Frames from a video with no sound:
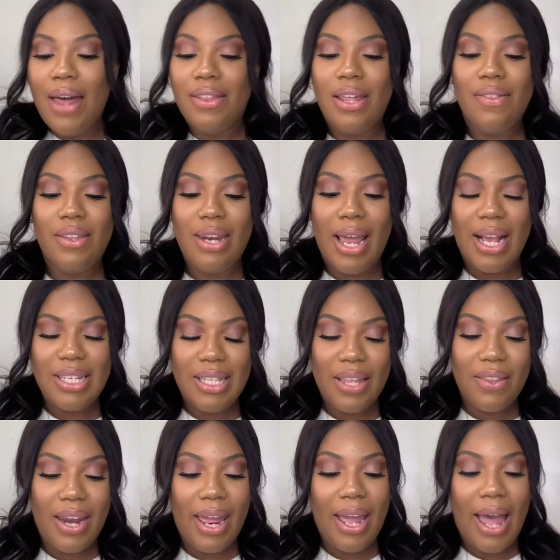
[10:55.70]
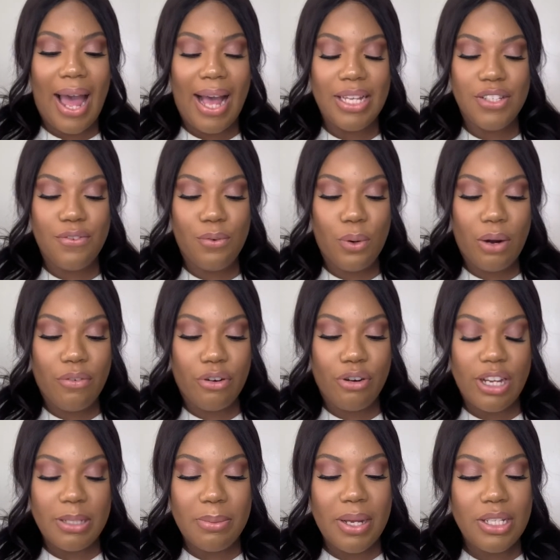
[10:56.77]
then the next thing that I asked for for
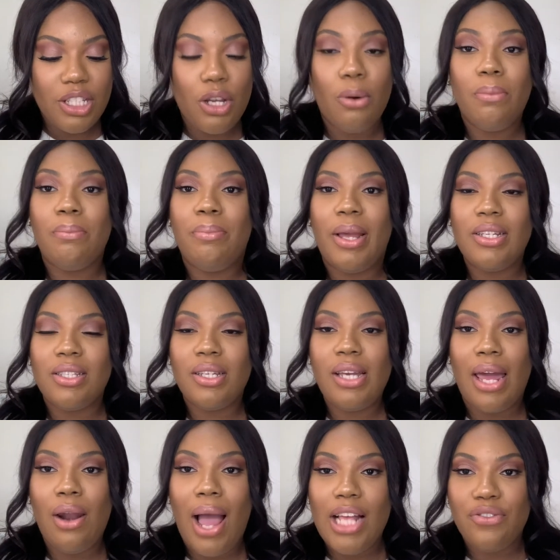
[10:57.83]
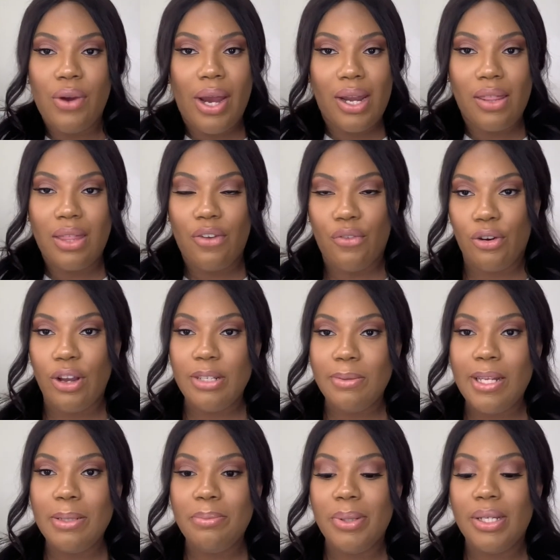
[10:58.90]
Christmas, so basically I don't ask for anything for
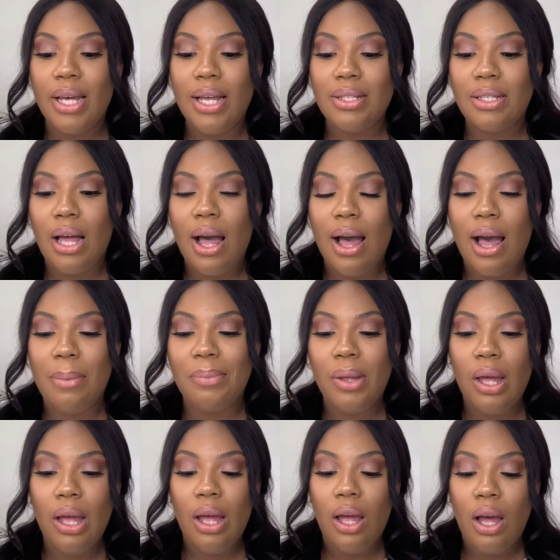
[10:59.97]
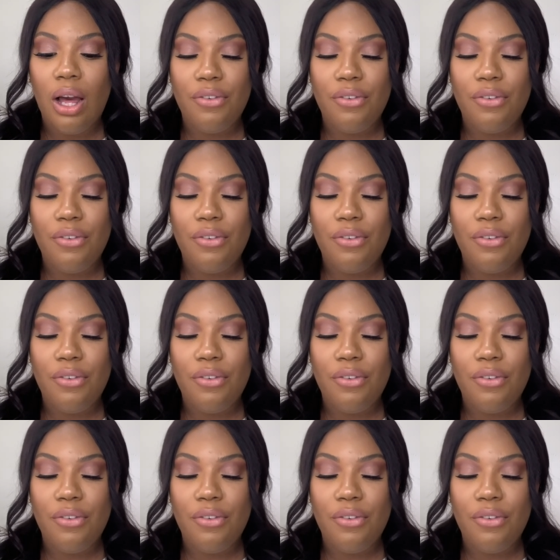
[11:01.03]
Christmas because um, a